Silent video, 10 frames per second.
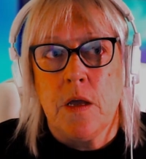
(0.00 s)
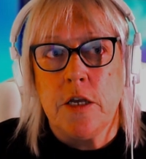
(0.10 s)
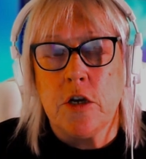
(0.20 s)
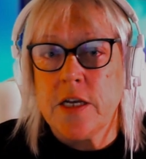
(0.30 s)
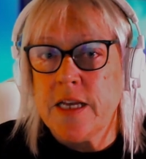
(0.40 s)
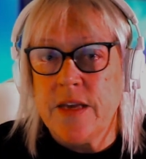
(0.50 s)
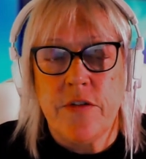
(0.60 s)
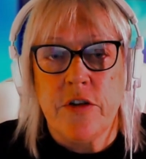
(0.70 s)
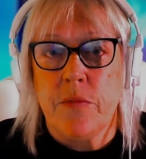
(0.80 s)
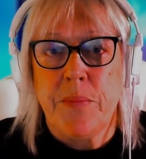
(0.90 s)
you can give
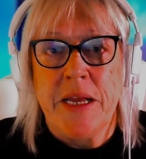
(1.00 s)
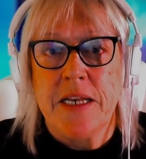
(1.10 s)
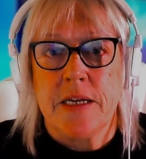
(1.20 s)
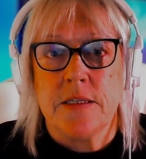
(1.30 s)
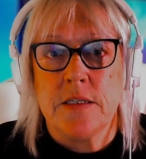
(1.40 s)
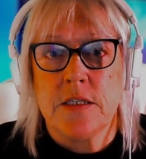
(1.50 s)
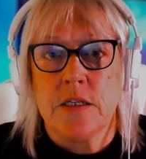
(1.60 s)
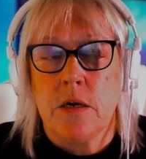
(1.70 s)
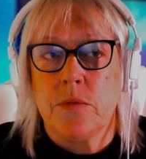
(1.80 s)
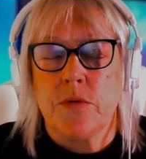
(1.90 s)
your opinions,
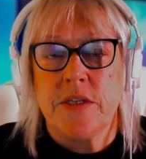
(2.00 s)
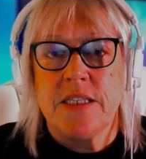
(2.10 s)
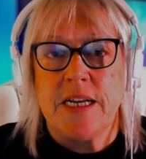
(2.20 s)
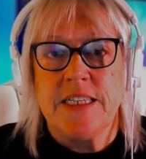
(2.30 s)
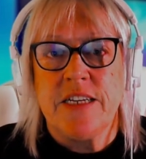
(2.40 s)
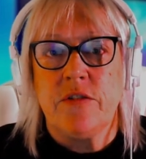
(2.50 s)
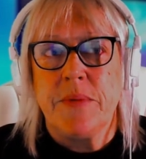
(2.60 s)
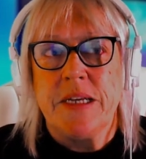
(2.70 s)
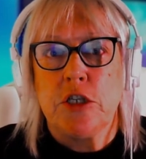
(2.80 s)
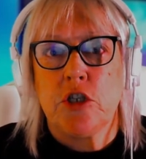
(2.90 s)
but this idea of
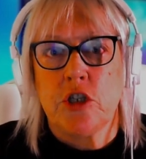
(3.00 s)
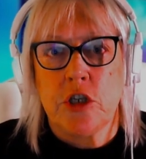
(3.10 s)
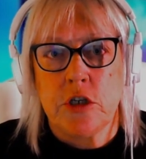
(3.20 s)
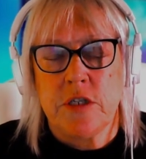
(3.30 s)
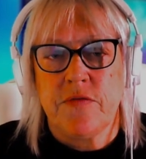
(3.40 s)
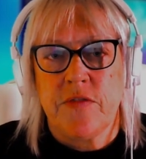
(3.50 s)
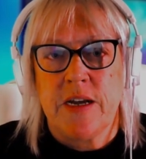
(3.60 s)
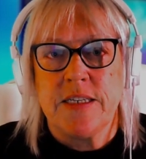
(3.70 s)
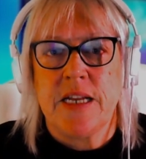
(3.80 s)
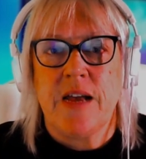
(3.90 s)
being
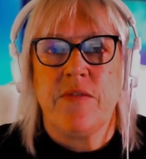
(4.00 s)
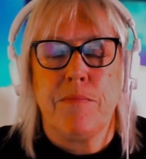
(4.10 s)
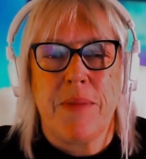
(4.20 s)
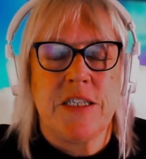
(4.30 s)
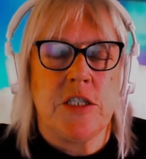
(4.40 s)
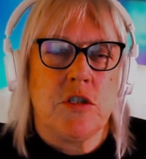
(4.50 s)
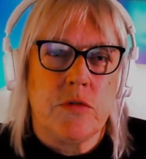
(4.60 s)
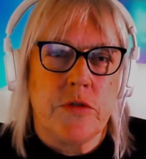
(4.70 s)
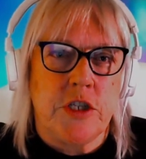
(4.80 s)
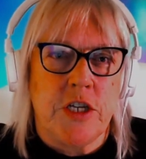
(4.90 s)
certified and having badges
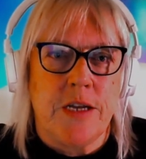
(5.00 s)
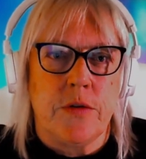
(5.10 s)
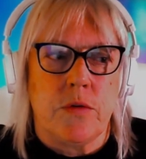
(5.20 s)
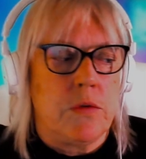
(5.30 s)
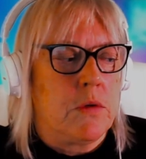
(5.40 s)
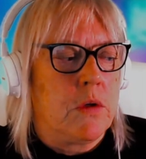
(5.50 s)
on the channel,